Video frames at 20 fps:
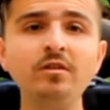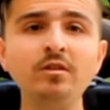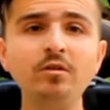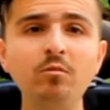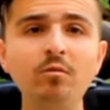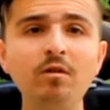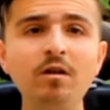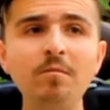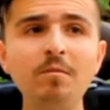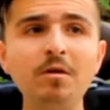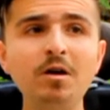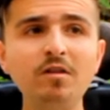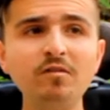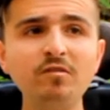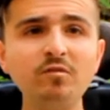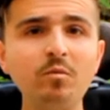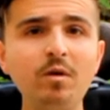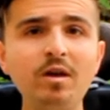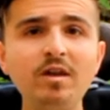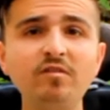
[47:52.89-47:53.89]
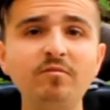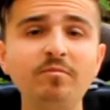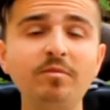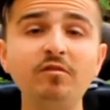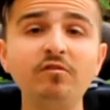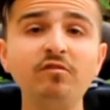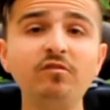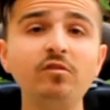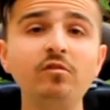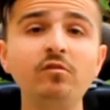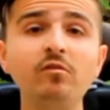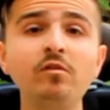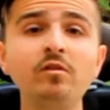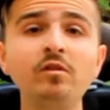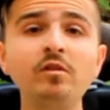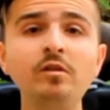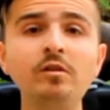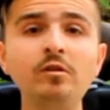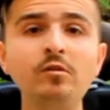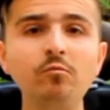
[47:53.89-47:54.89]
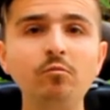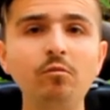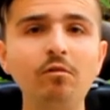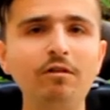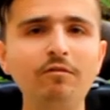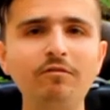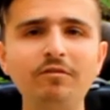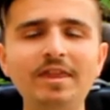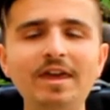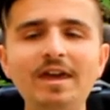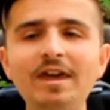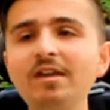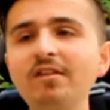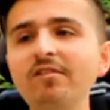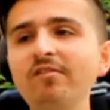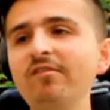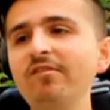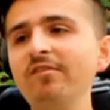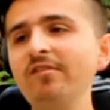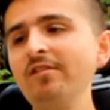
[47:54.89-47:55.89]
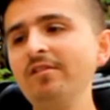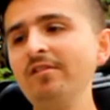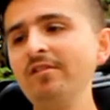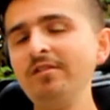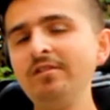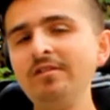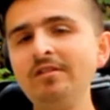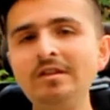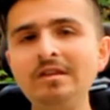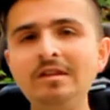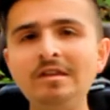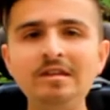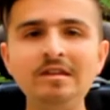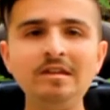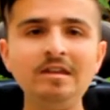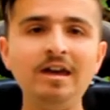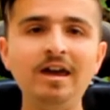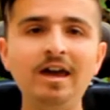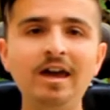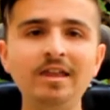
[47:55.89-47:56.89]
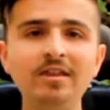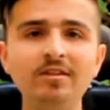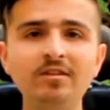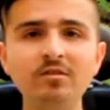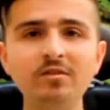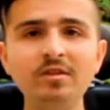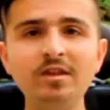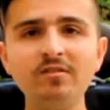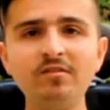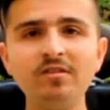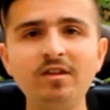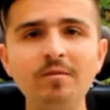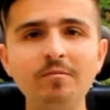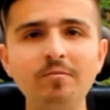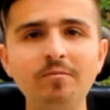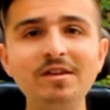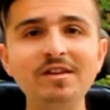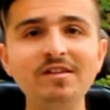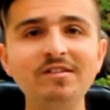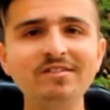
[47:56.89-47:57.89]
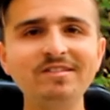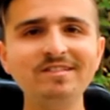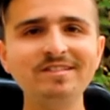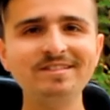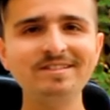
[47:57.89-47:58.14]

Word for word: Wear a mask where you're supposed to, wherever that is. And until next time, peace.